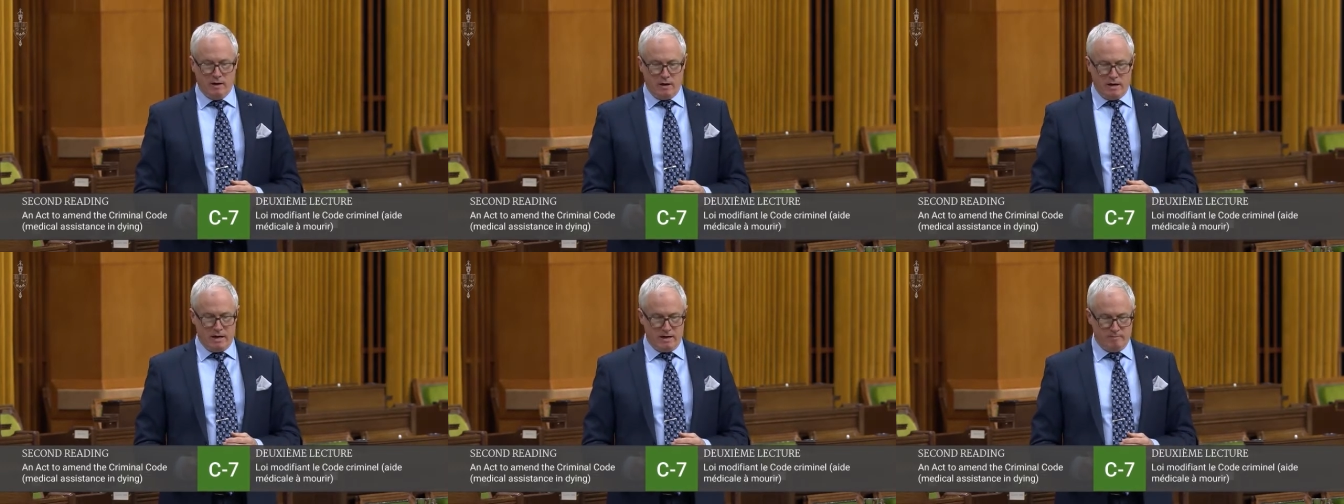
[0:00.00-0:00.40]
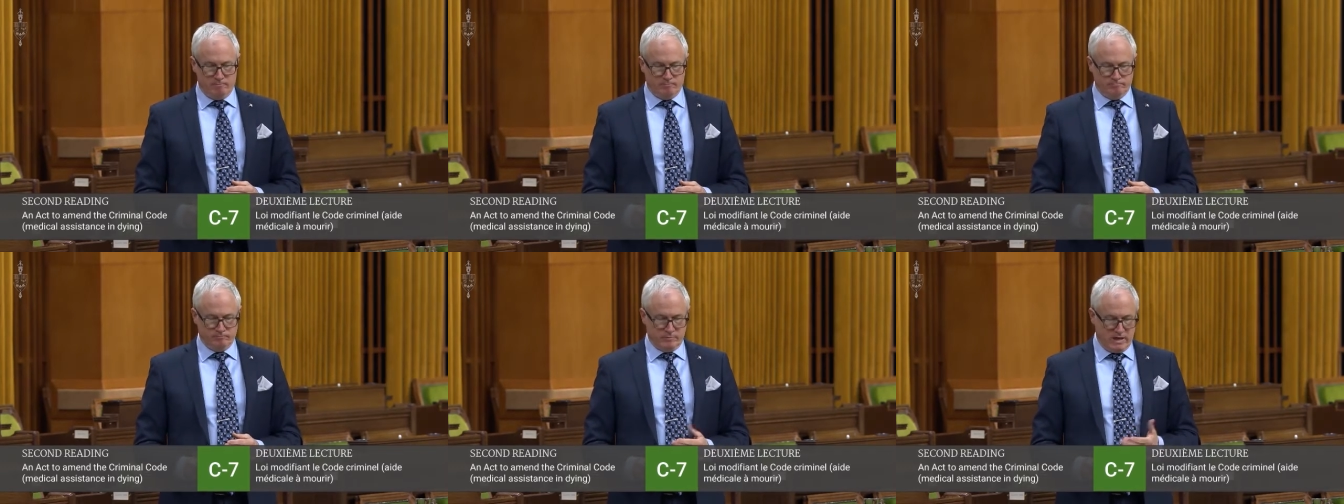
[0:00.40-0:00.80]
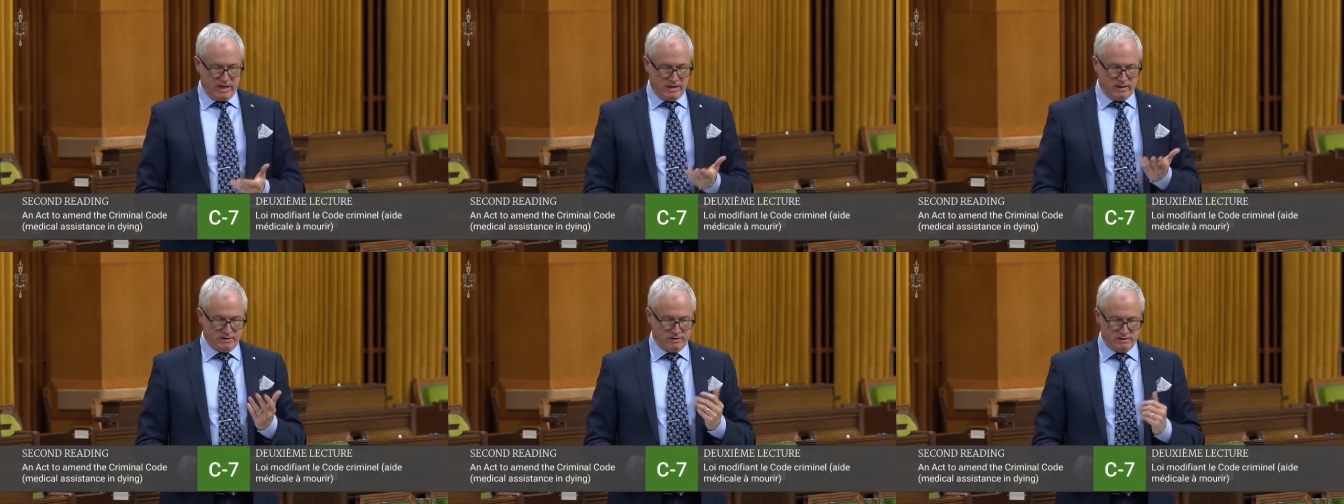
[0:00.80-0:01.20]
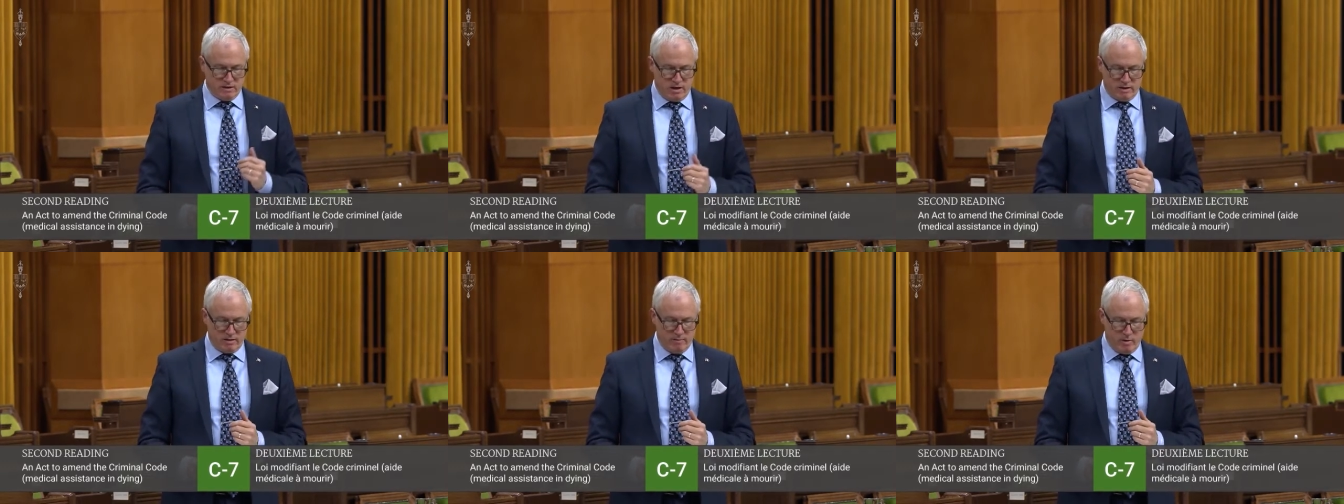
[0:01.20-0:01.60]
Um, I'd like to
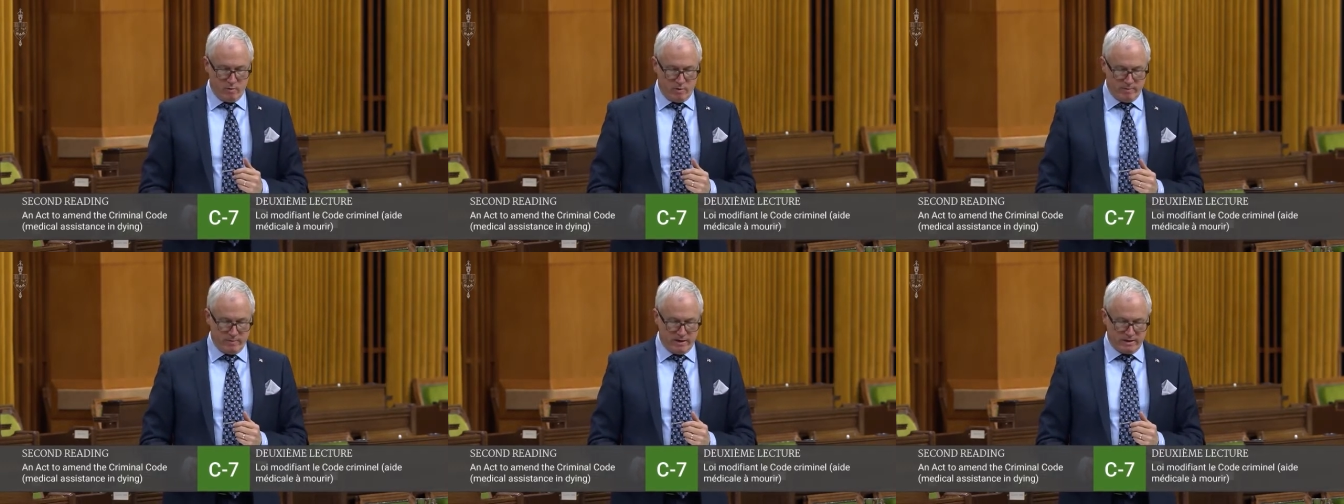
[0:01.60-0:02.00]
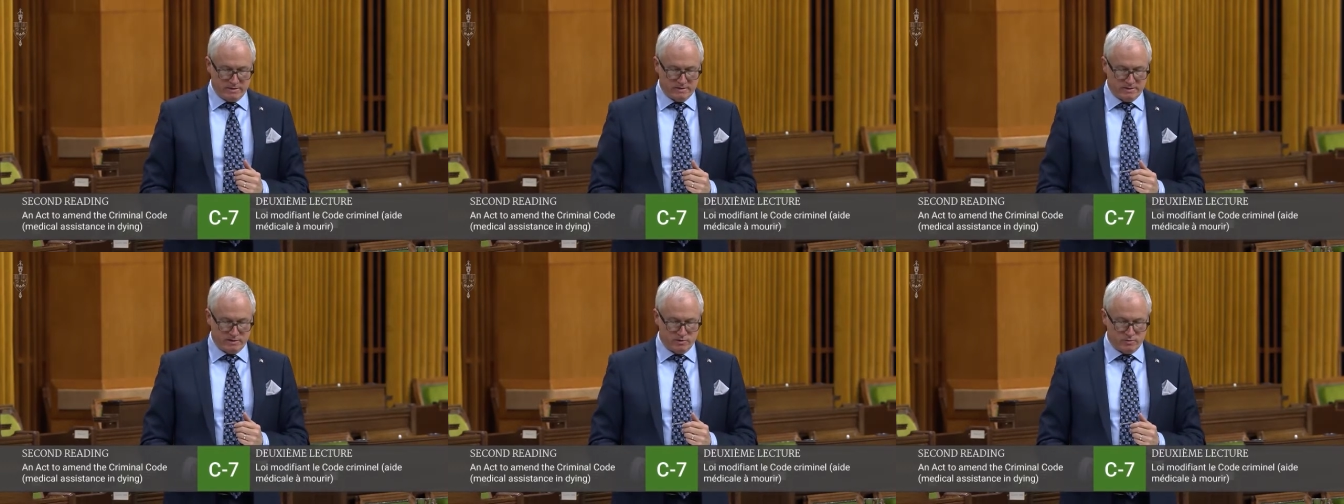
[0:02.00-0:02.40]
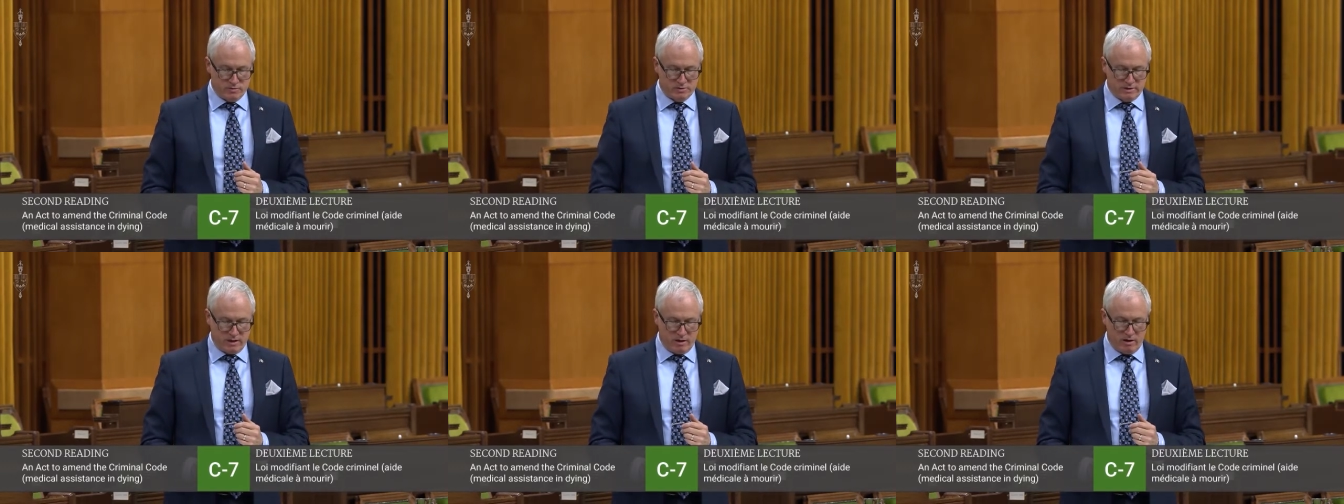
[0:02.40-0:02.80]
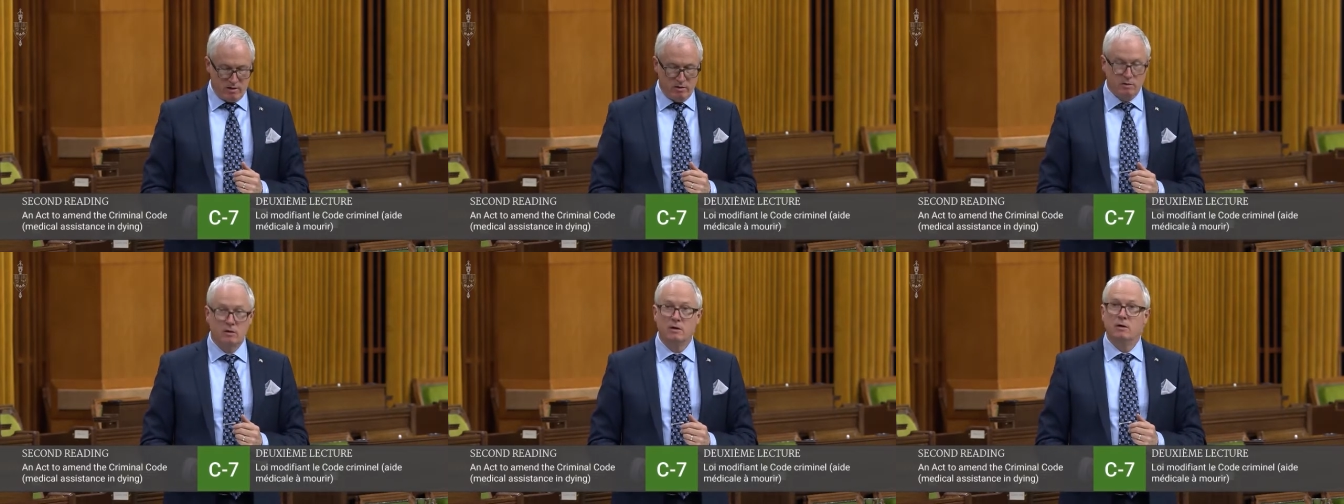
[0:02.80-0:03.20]
talk about one of my constituents, Carol,